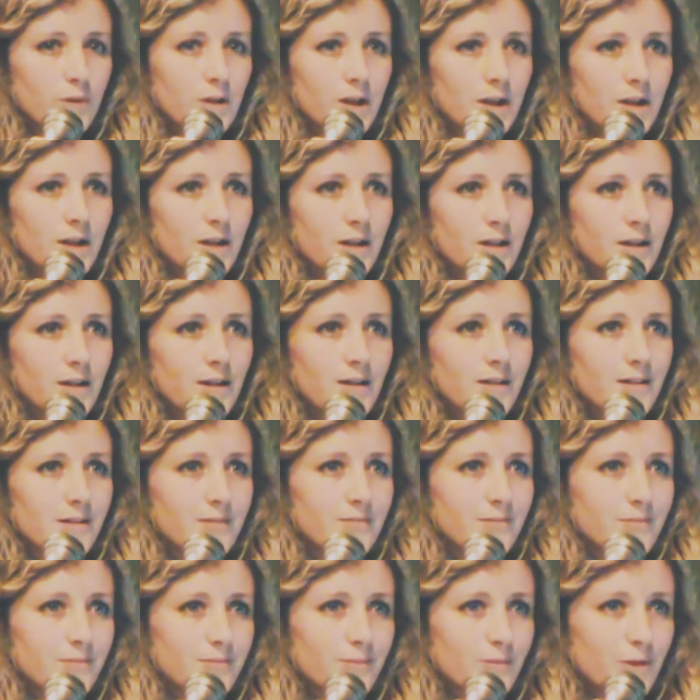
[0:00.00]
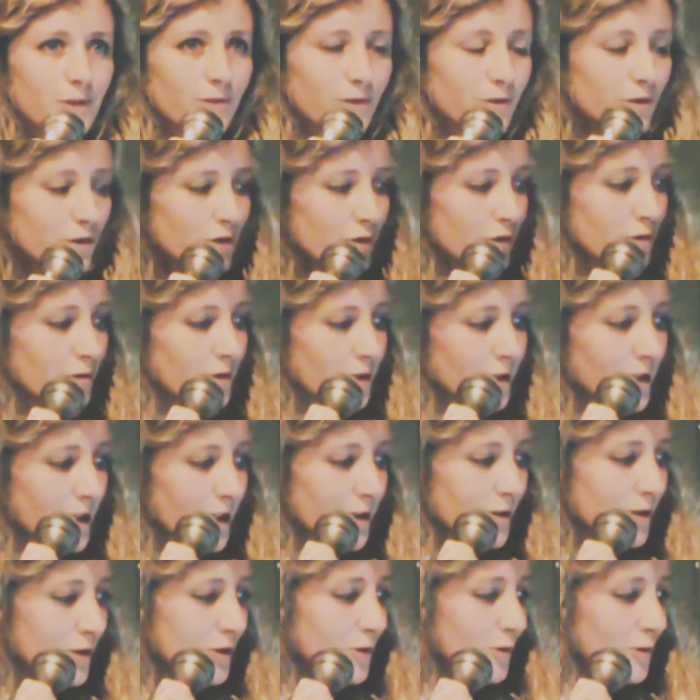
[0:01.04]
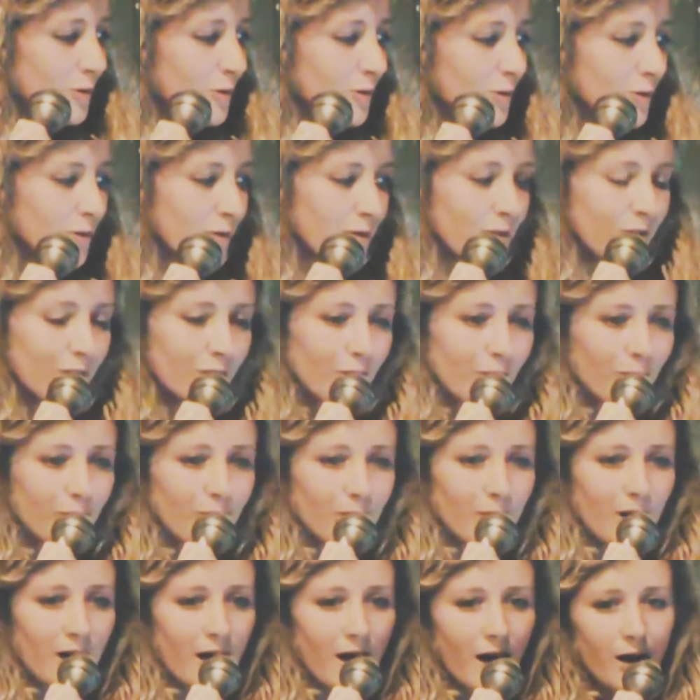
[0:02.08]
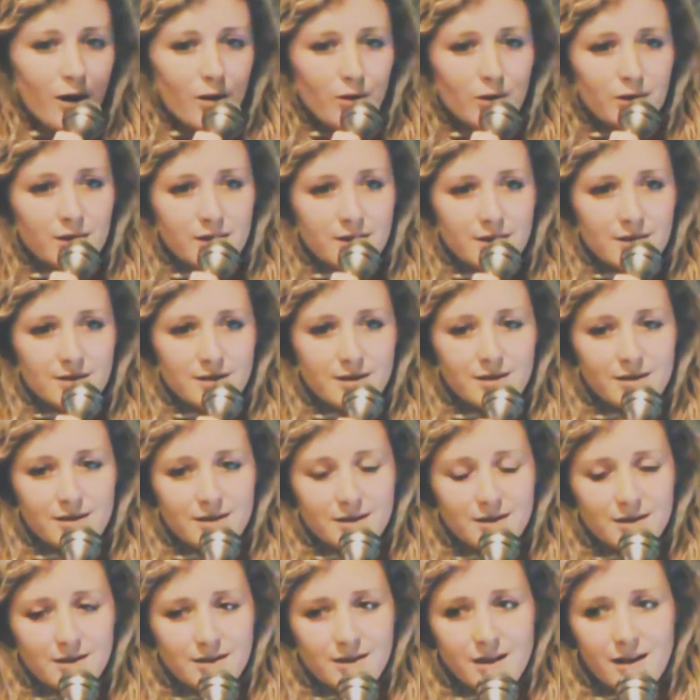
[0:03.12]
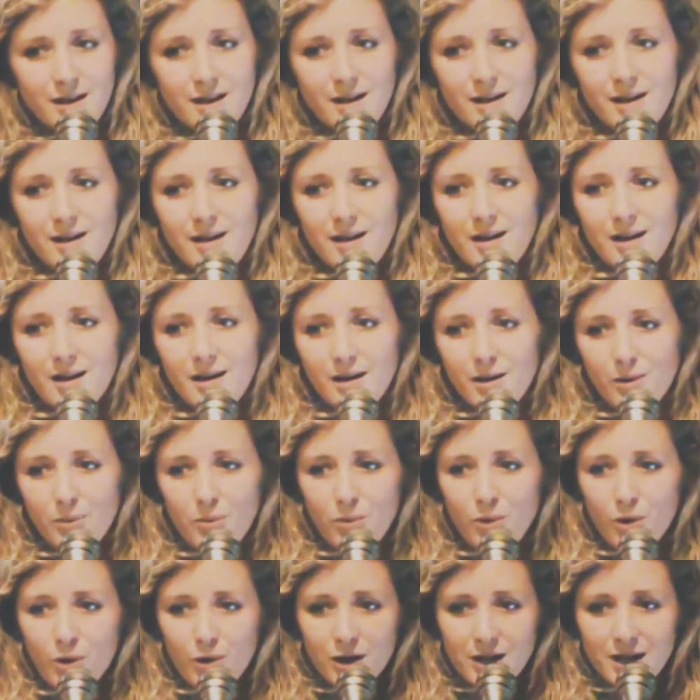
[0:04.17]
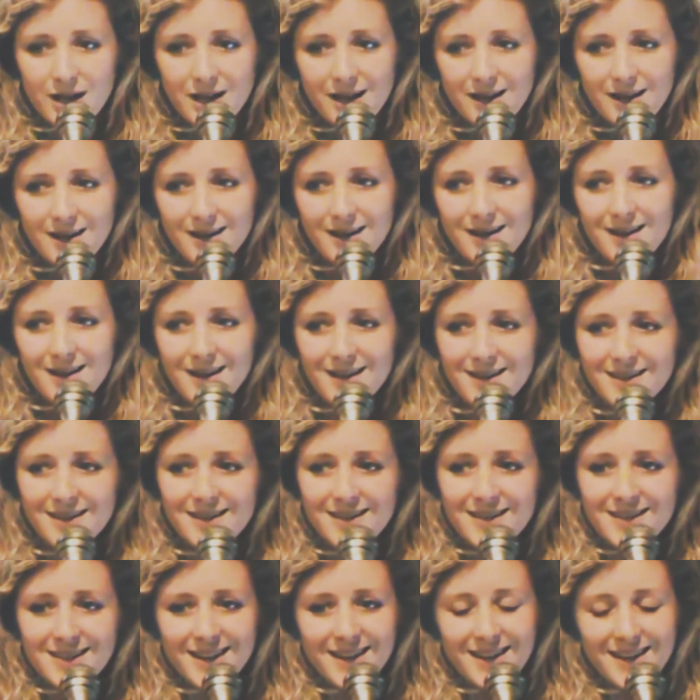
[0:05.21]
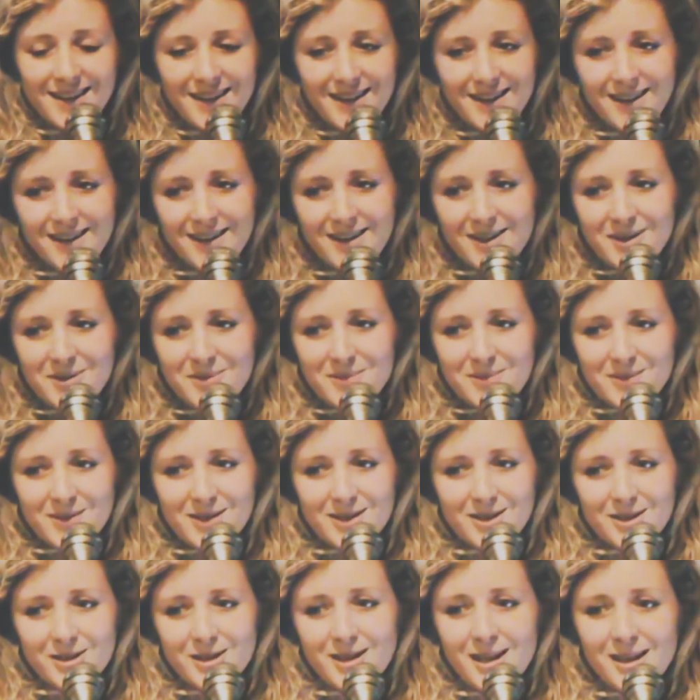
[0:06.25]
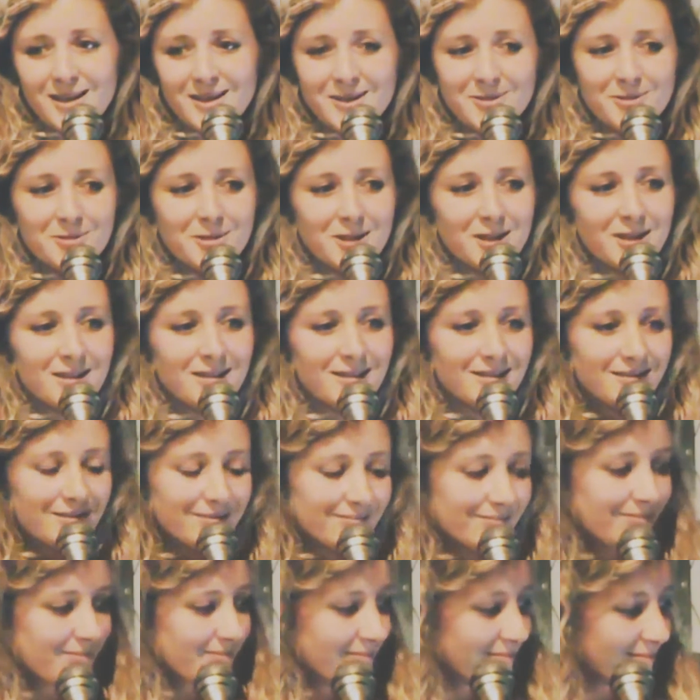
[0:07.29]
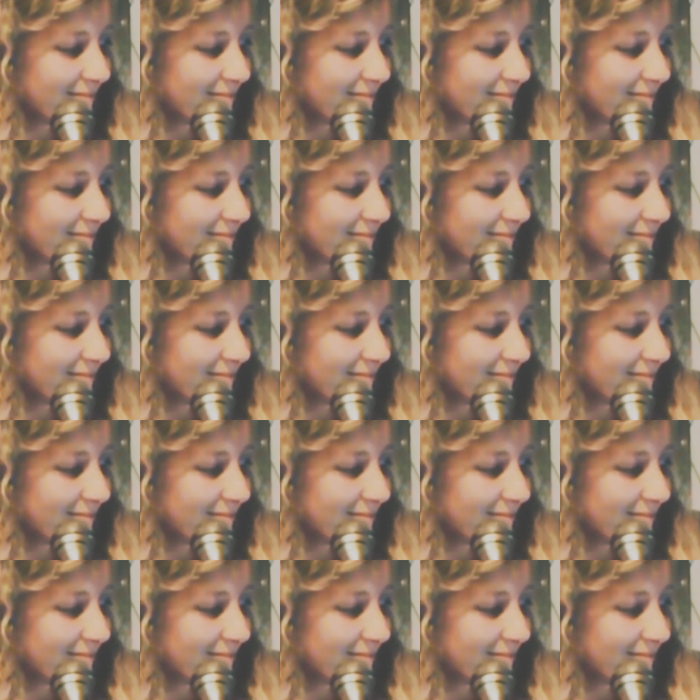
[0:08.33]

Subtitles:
we for sure need to know how this is working, and so that we